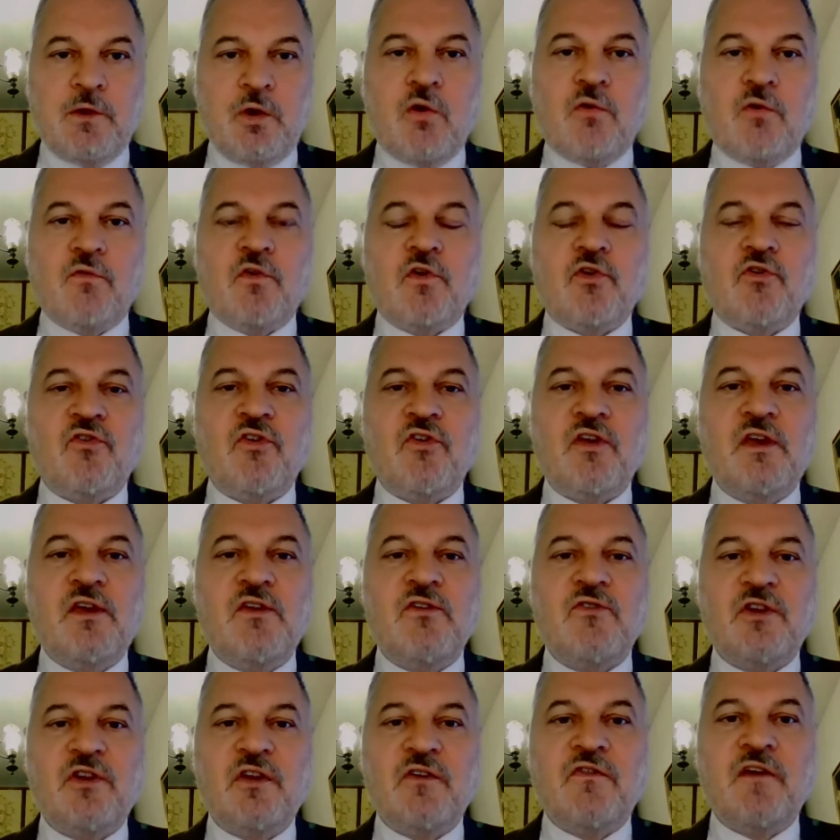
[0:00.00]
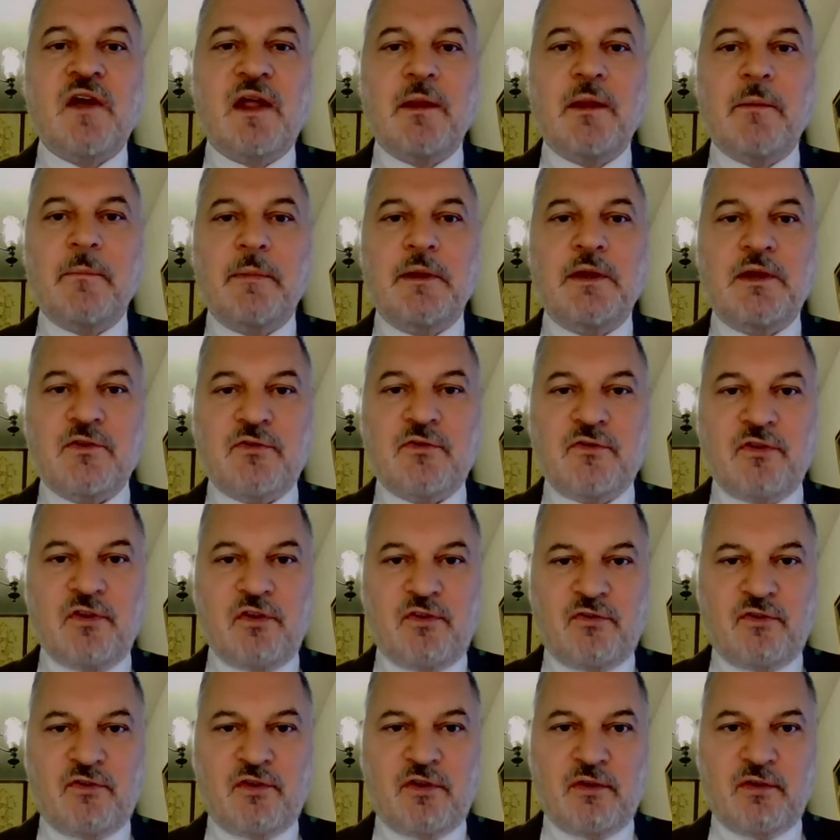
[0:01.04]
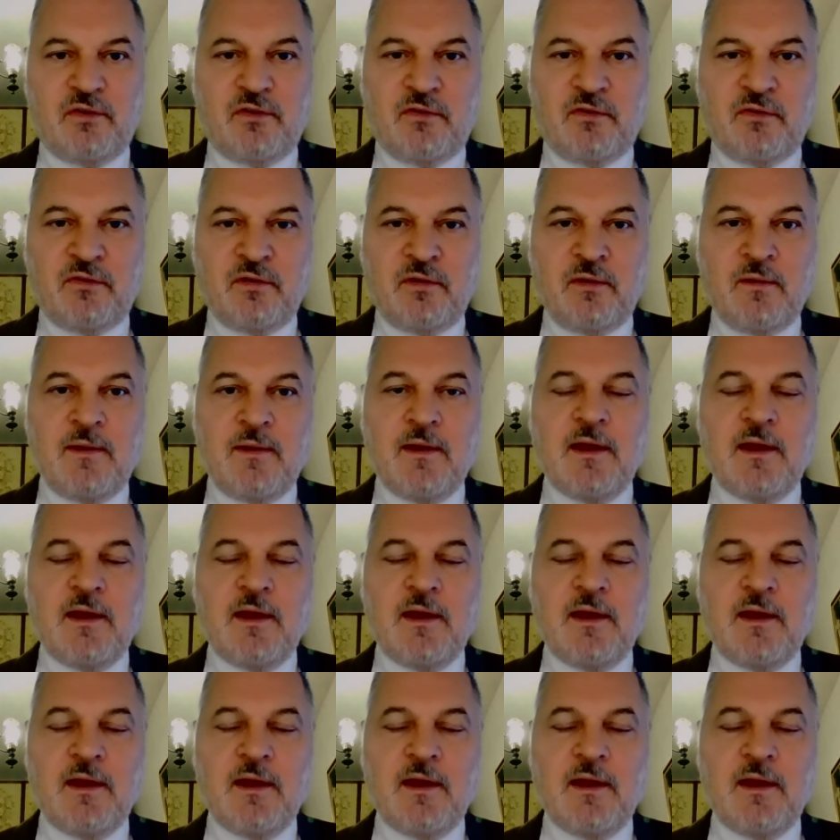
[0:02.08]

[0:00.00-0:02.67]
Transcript: Overseas Development Assistance,